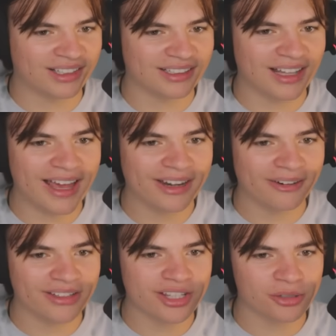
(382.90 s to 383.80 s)

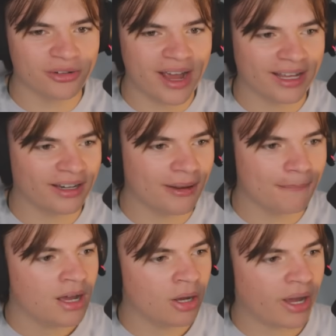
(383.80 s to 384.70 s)
slider and drag it up.
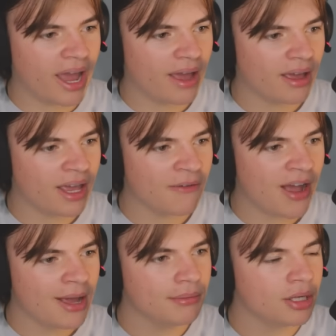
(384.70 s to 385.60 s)
Okay, if
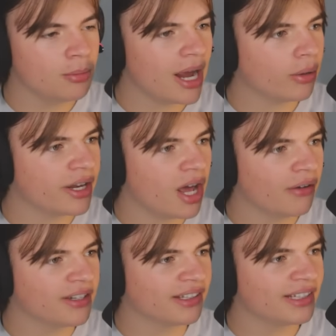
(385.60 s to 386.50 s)
I'm zoomed out
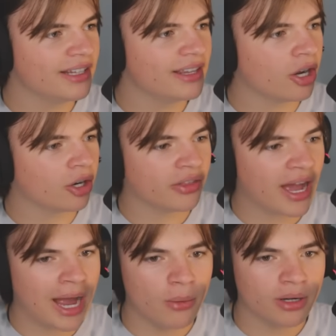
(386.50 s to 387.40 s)
enough to see the earth,
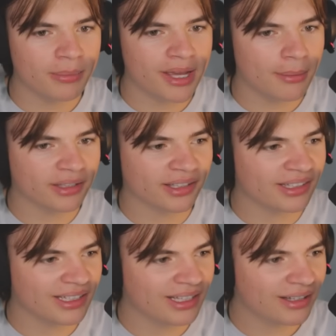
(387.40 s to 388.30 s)
I want to be able to
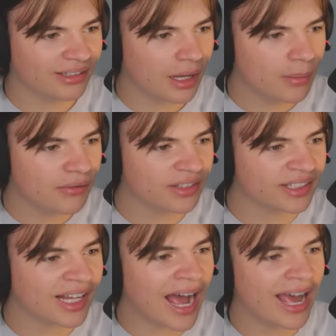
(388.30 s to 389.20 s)
see some of the
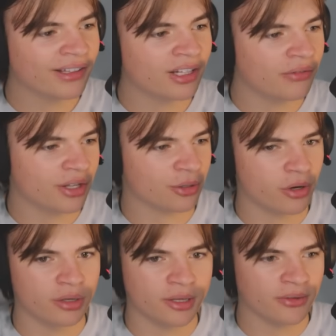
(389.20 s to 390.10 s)
size of this
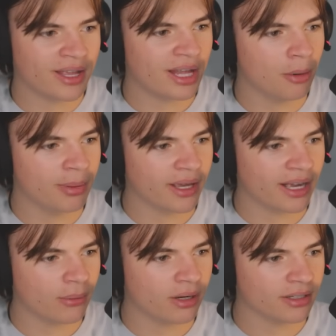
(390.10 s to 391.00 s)
roadster. That's how big
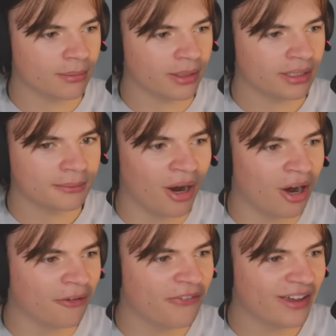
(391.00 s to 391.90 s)
I want it to be.
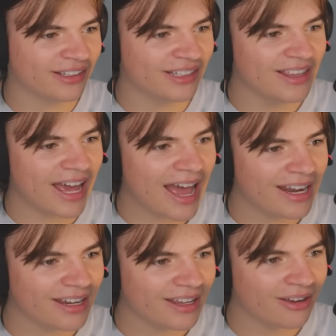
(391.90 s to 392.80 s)
Perfect. See
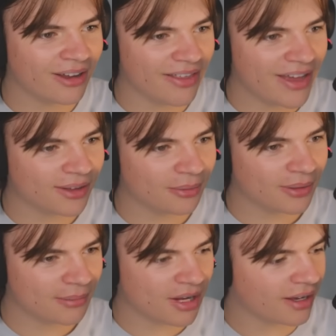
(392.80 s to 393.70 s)
that? Okay, that's
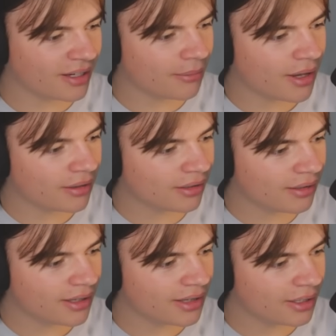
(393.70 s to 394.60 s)
what I'm talking about. So
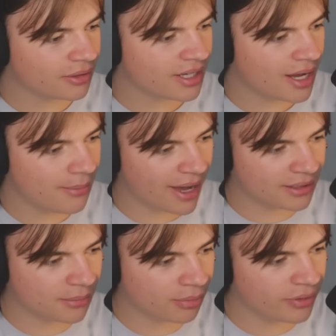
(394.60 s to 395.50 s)
let's set our time back
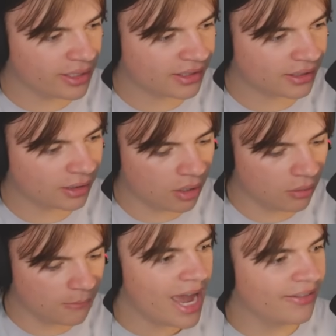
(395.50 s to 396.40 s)
to pretty
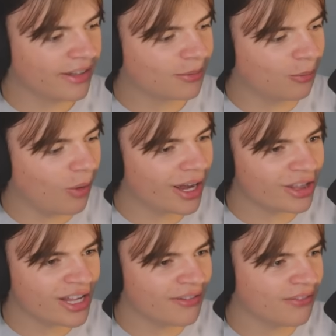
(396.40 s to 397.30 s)
slow and let's
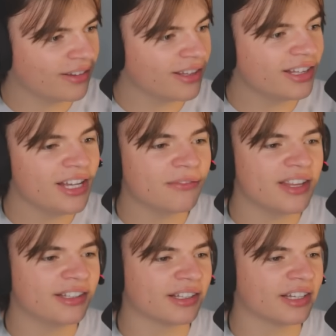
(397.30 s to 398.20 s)
watch if, let's see if
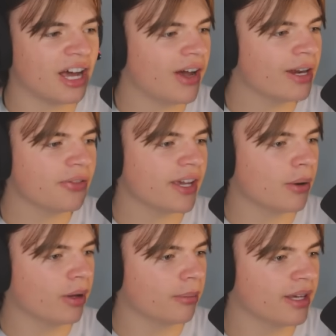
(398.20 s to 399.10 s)
this is enough. I don't think it
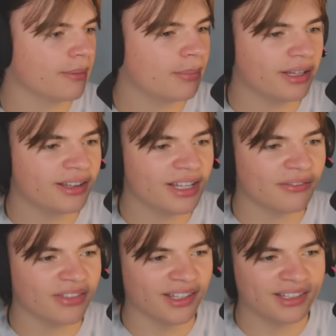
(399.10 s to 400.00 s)
will be, but let's see
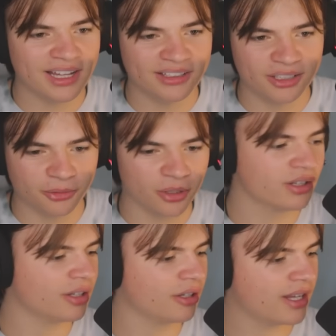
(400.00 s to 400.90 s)
if this Tesla
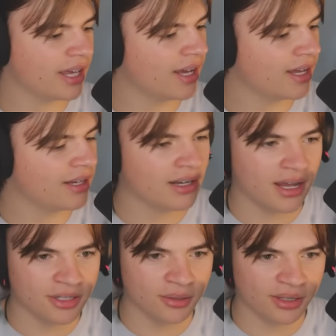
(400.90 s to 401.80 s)
Roadster can
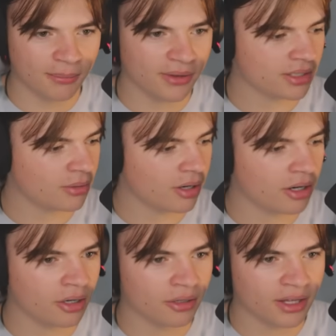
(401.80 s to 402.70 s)
do something to our
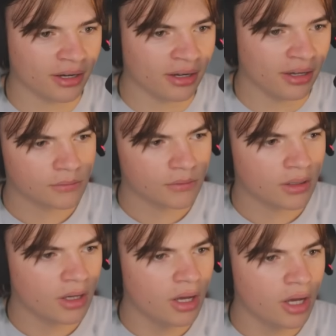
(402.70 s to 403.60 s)
earth here.
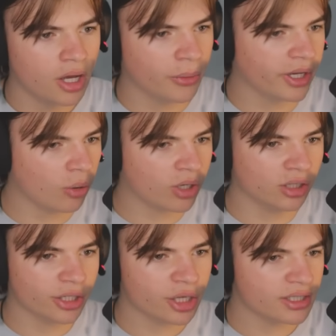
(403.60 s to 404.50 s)
Here we go,
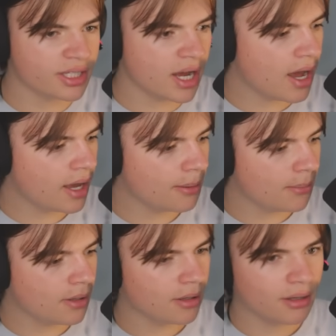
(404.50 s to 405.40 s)
collision
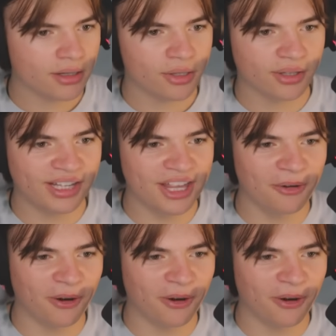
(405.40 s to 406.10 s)
time. You can see the